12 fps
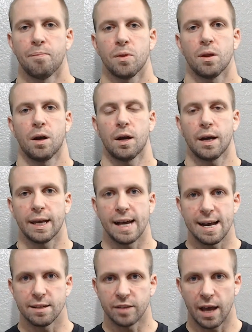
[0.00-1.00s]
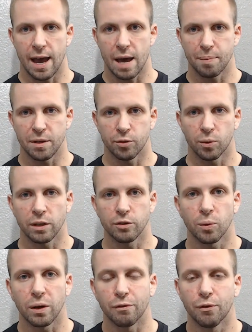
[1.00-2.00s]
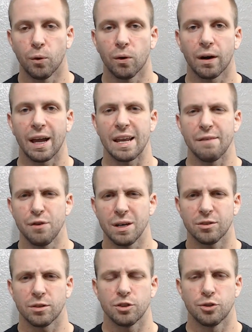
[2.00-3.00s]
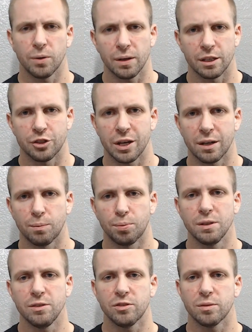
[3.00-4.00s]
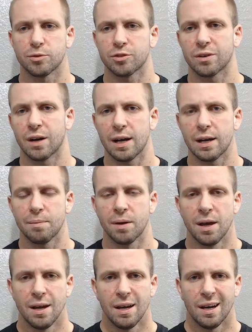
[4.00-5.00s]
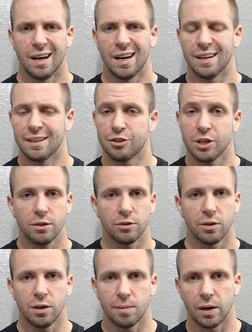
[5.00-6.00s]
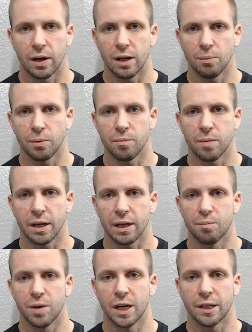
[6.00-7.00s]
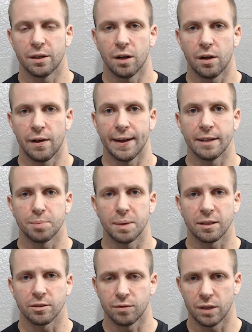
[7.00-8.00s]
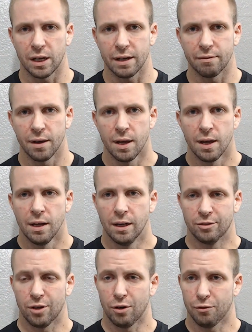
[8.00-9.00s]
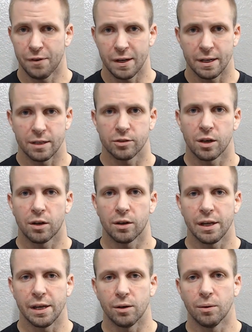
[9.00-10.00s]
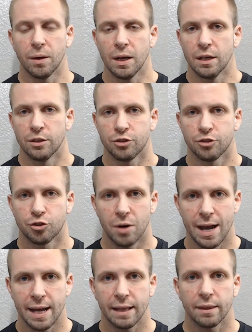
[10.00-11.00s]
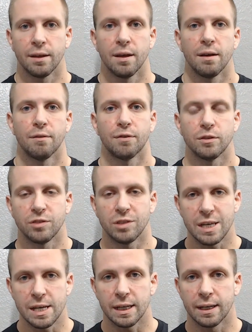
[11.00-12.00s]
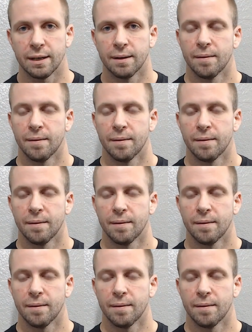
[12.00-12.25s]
All right, guys, happy 2024. And if you guys are enjoying the channel, please subscribe. The channel is all about helping men get better in all aspects of life. So, fitness, cardio, strength, physique,